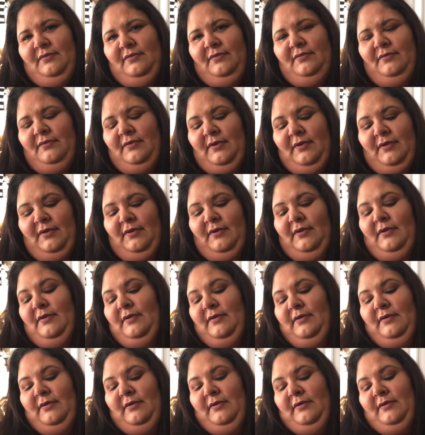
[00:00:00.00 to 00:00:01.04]

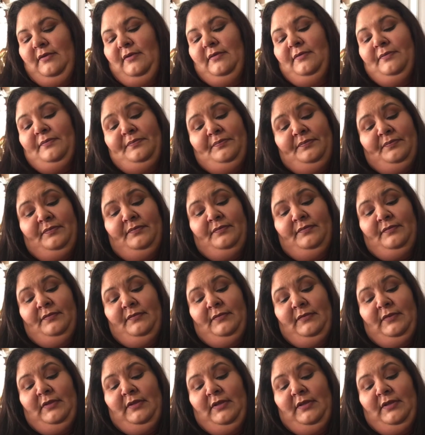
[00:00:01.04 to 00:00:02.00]
Nothing is said.